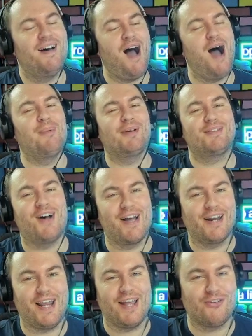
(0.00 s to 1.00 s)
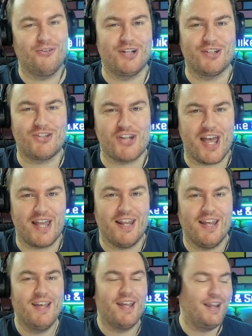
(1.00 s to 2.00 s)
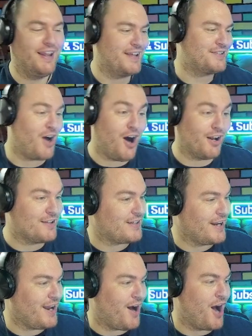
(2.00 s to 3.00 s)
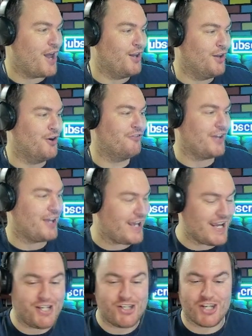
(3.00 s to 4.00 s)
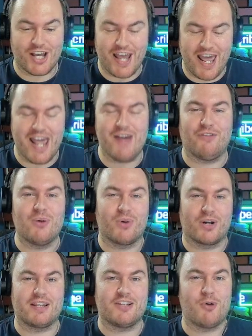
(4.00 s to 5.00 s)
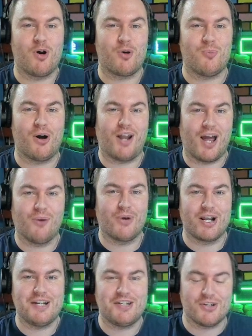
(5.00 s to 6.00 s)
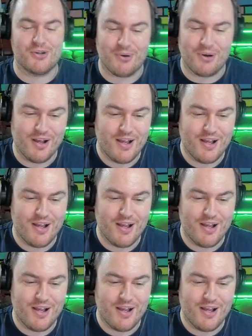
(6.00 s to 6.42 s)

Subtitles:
I'm excited to get through this Gen list. Honestly, I love each and every one of these Pokemon. I really do.